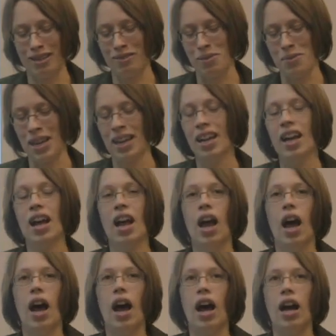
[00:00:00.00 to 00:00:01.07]
for me.
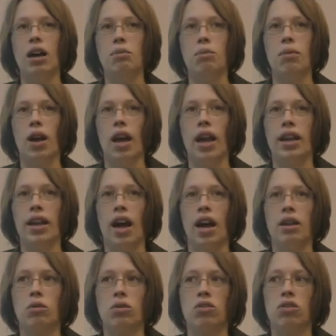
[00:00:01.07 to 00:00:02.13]
And
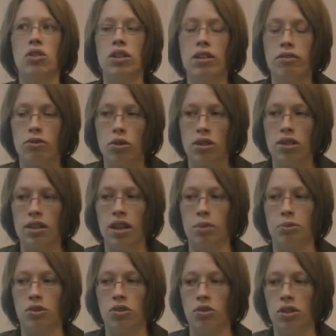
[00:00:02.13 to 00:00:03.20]
I was looking forward to the
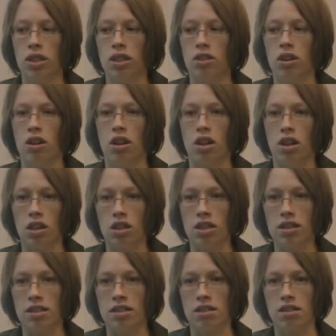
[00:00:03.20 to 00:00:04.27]
opportunity to
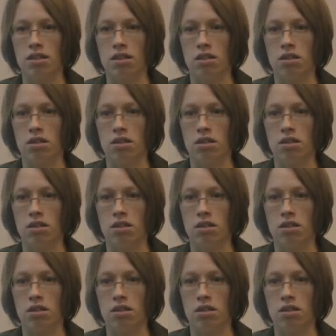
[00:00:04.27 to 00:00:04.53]
harness